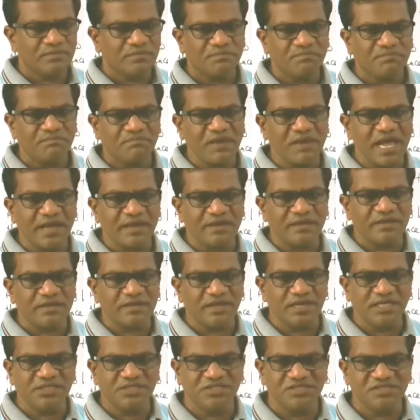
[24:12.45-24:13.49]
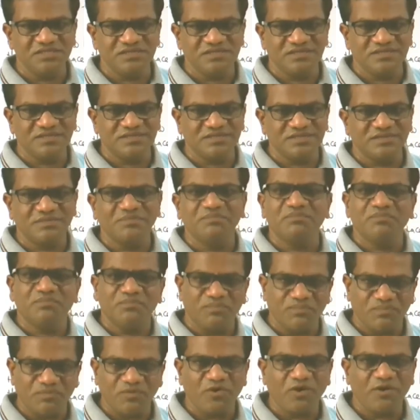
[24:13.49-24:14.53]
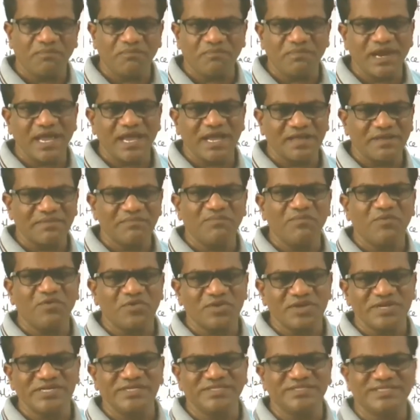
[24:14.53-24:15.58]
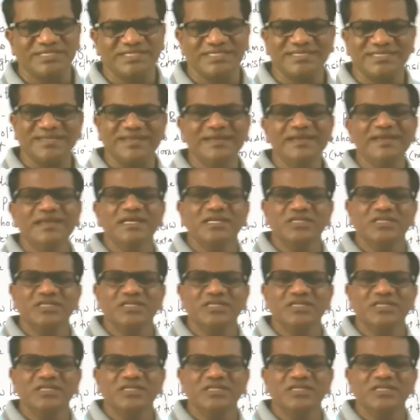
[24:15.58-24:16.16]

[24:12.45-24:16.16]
plant engines, for plant bodies.